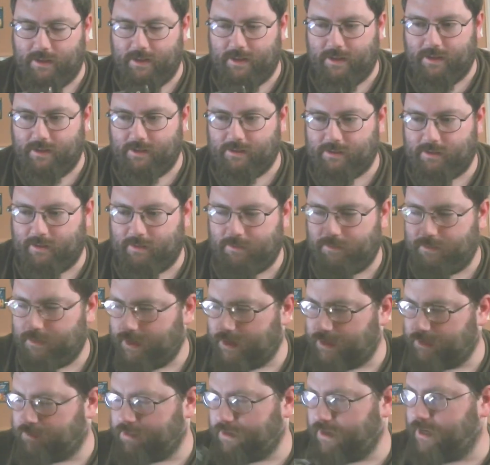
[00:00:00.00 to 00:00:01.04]
So that's
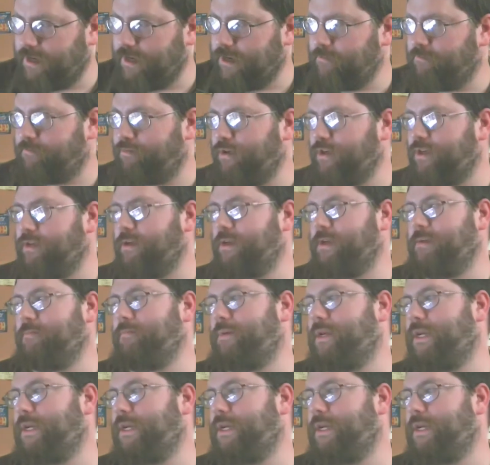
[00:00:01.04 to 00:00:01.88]
pretty big